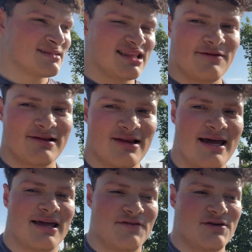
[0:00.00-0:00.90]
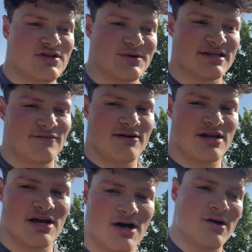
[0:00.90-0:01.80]
Leave a like if you enjoyed the
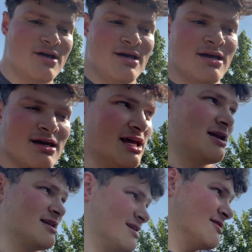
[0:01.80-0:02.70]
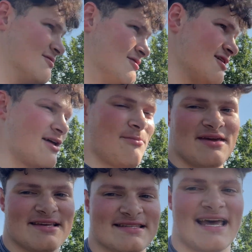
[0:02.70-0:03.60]
video. And all that
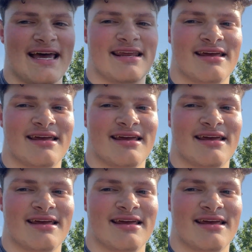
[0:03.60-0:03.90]
being said,